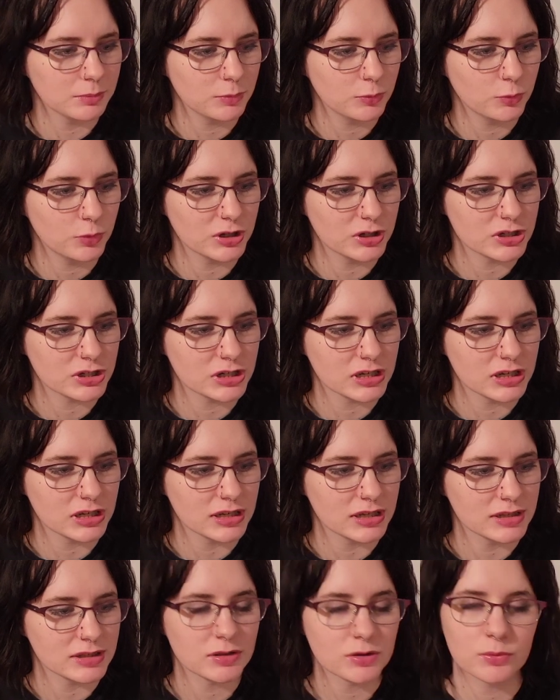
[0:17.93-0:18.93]
which
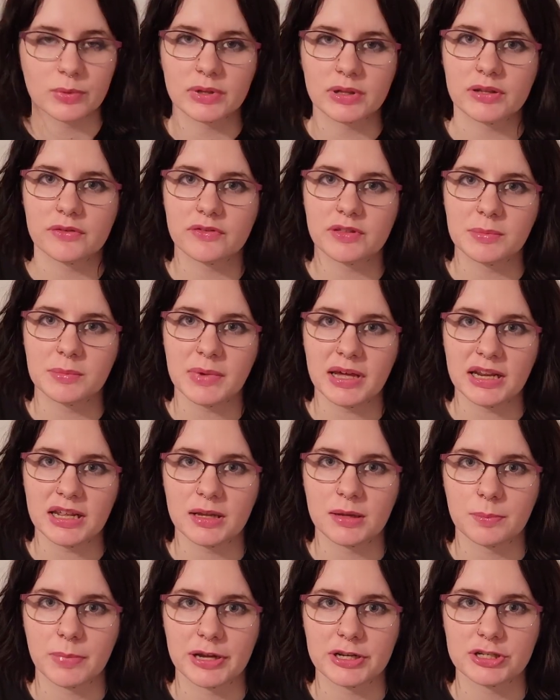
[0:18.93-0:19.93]
is The Will of the
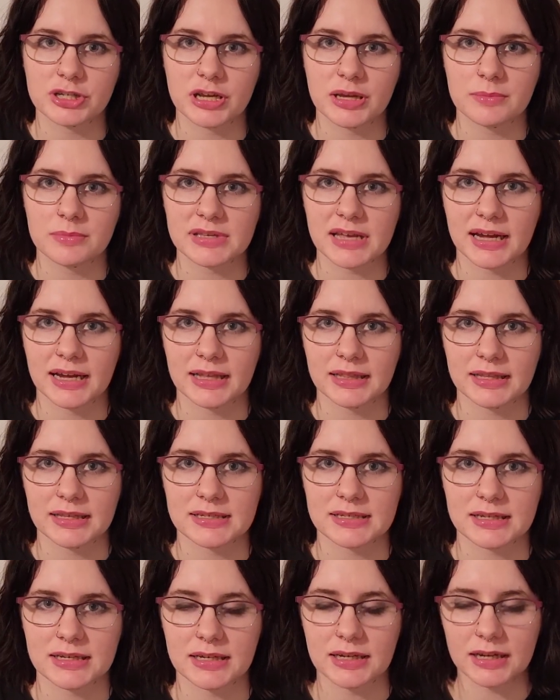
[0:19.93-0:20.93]
Many by James
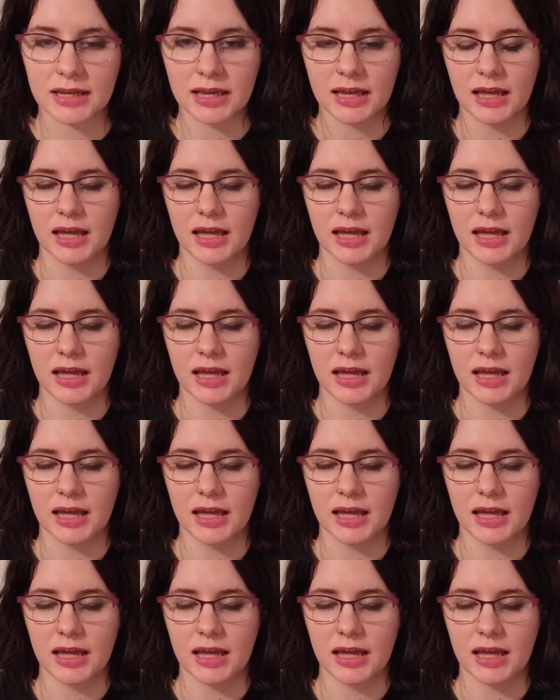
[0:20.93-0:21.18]
Islington.